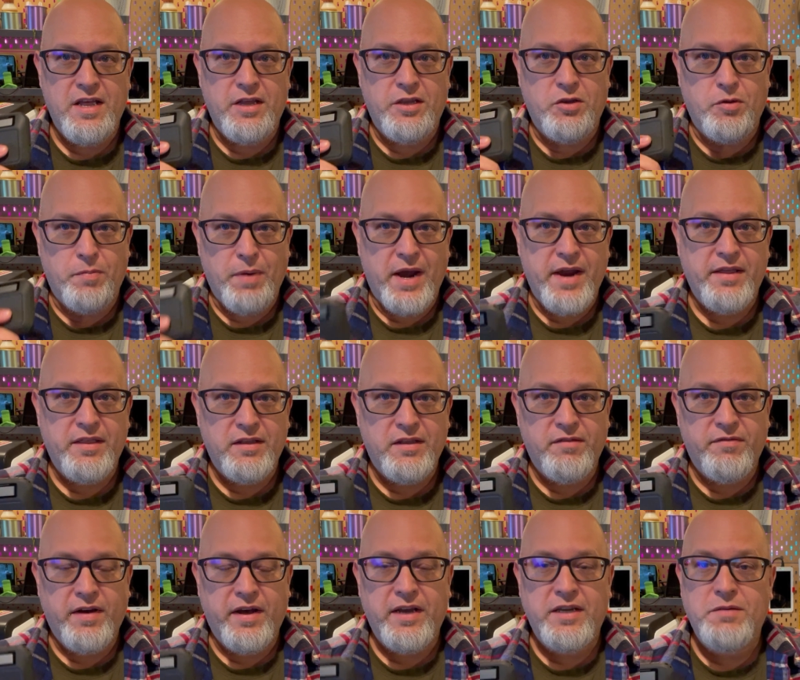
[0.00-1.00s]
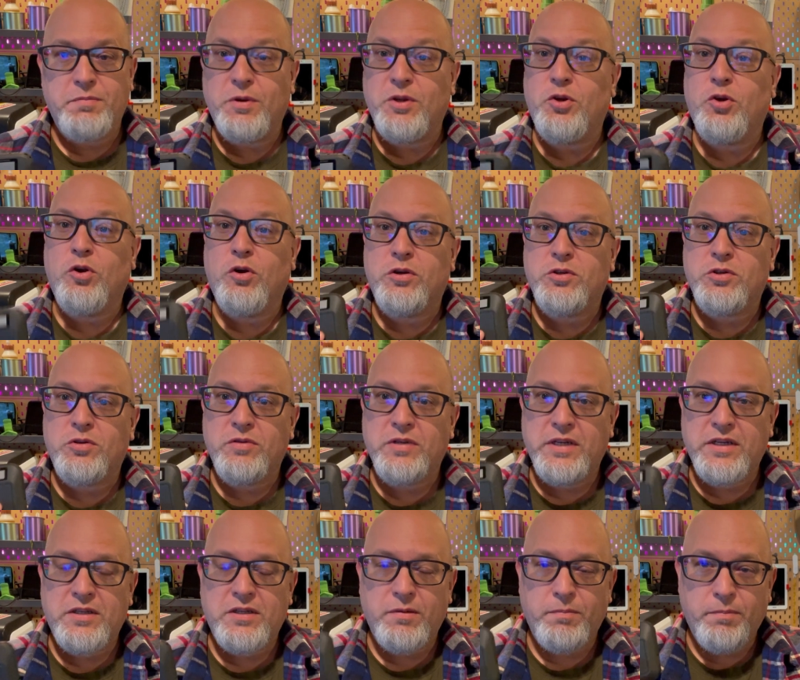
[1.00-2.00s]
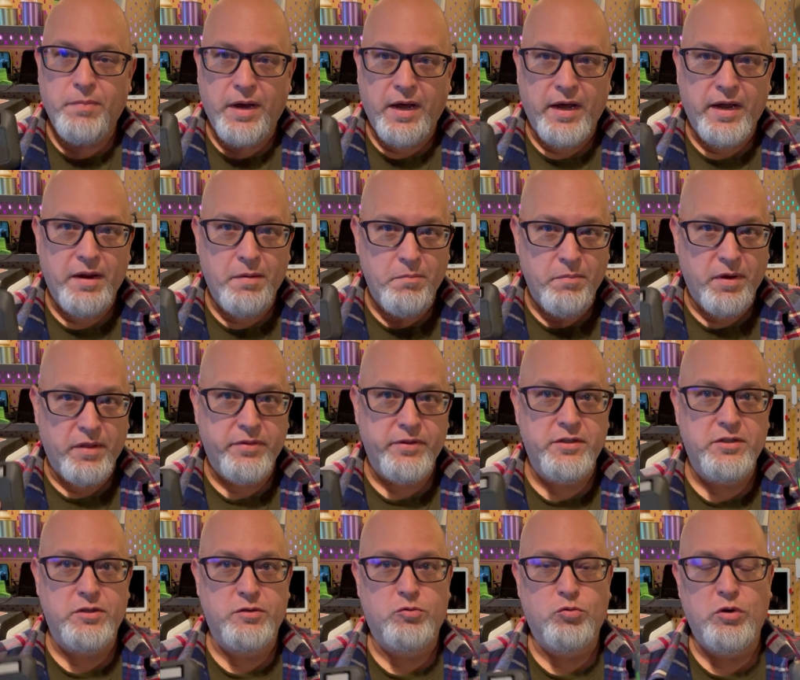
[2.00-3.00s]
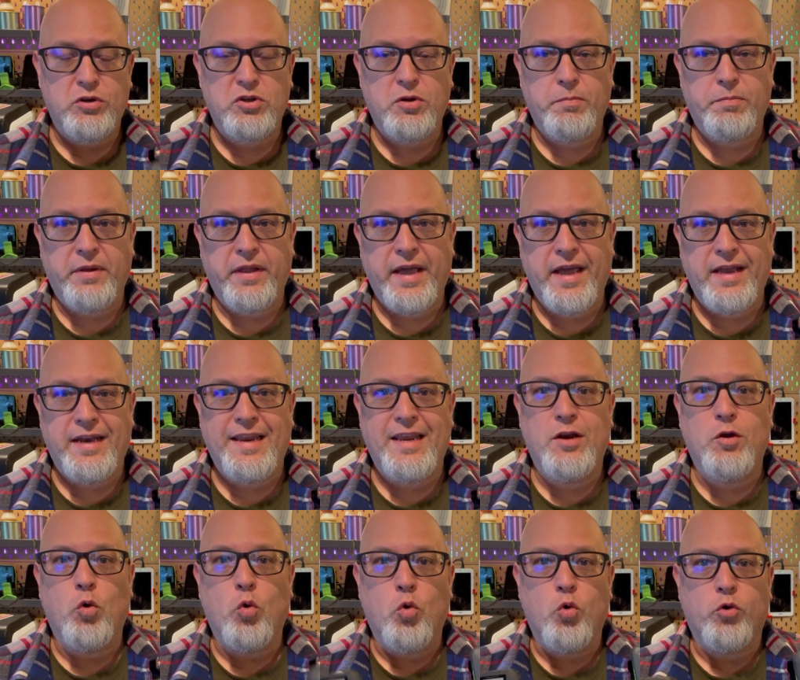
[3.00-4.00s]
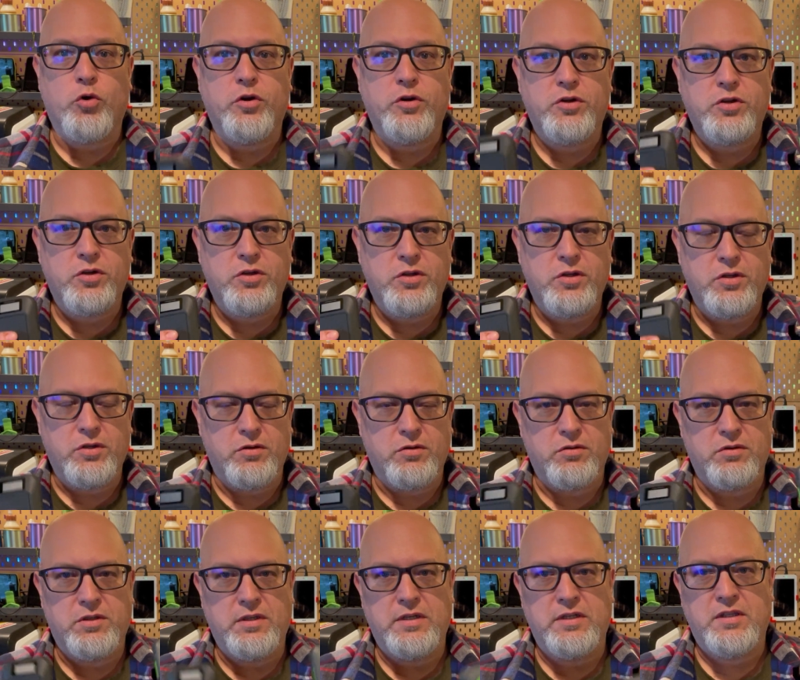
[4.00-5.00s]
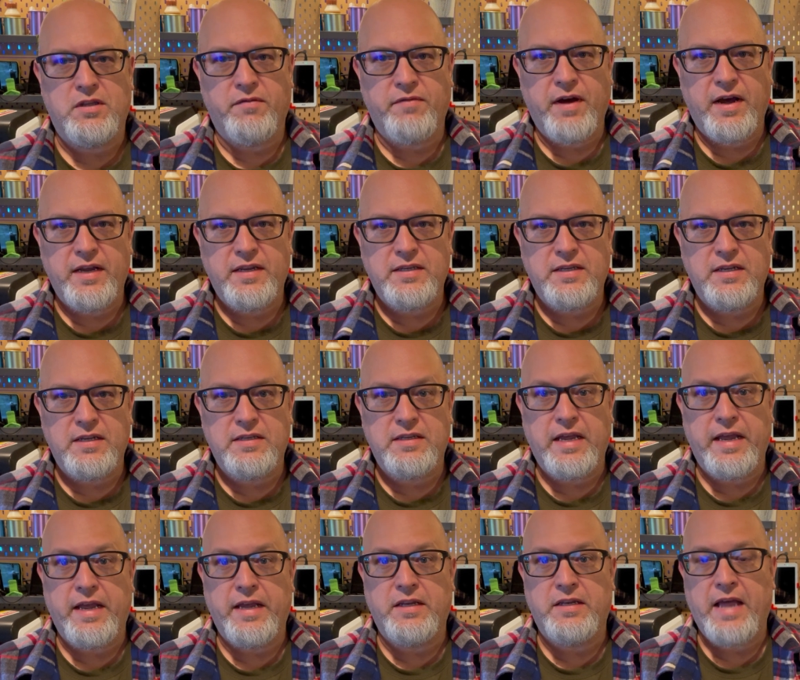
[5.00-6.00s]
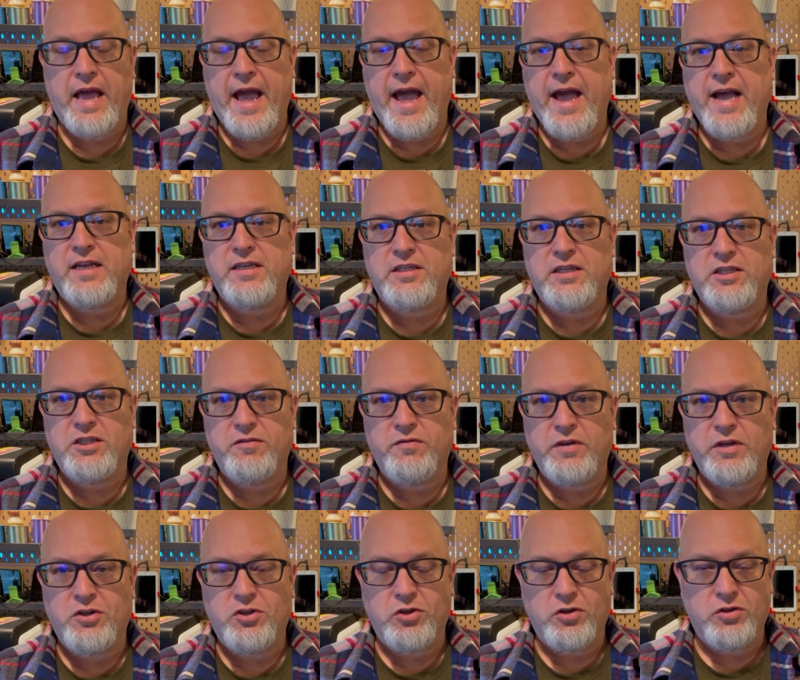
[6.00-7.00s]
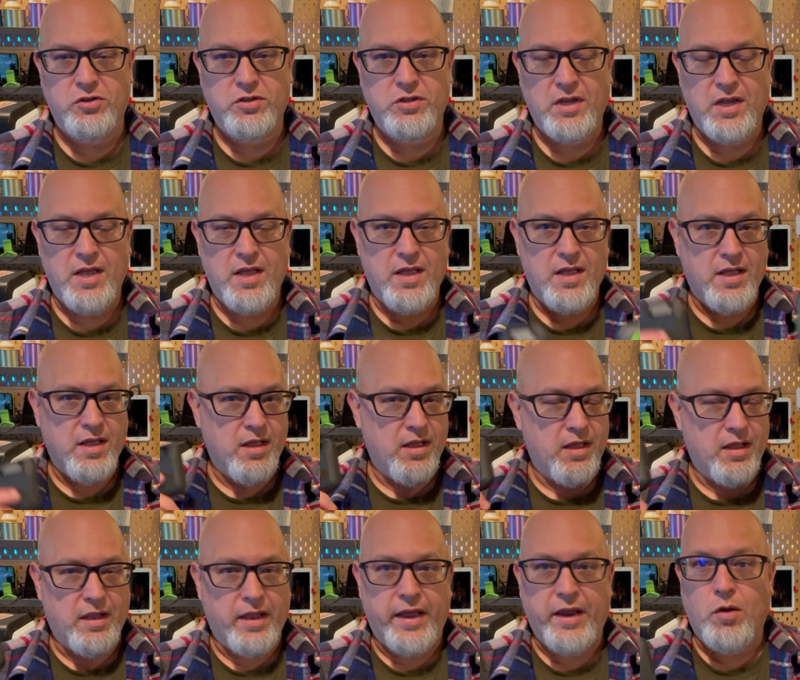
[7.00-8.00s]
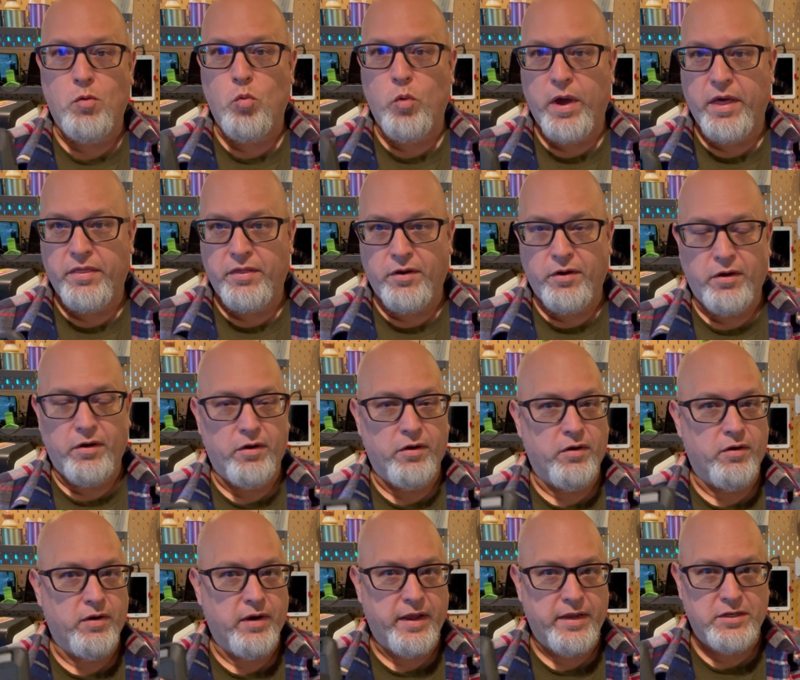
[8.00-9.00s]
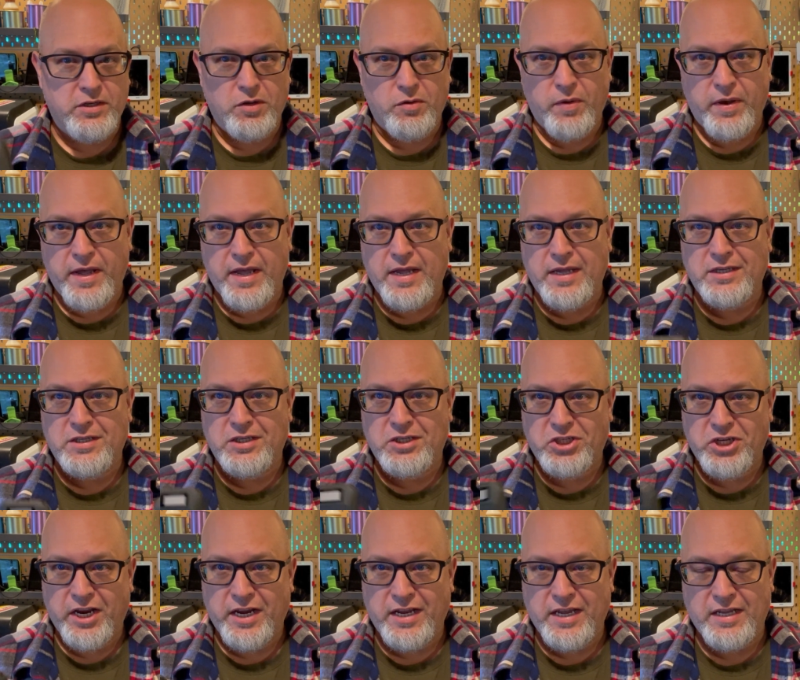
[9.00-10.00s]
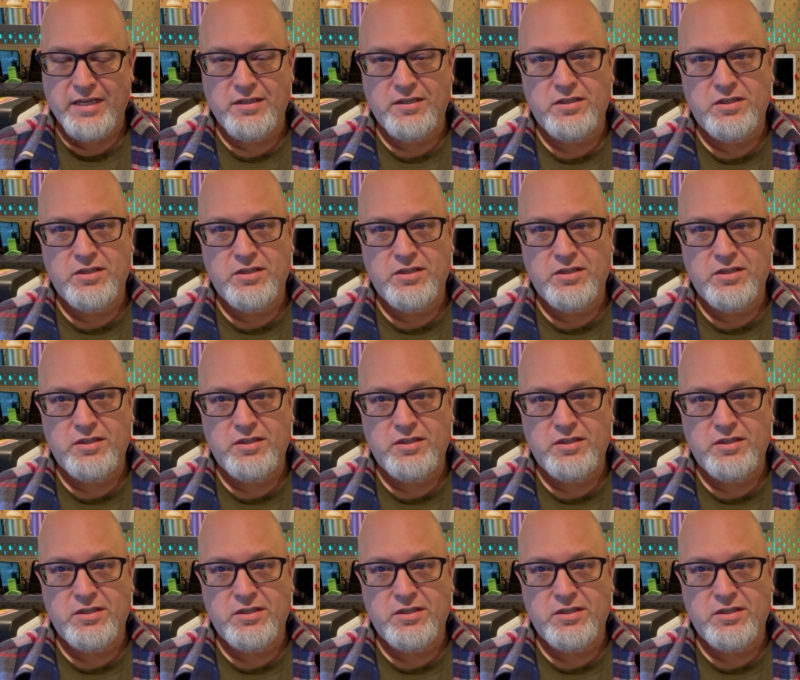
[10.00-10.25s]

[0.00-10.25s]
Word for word: you buy the device, but you also need to buy a monthly subscription plan in order to use these devices and to access features like weather, SOS, and check-in.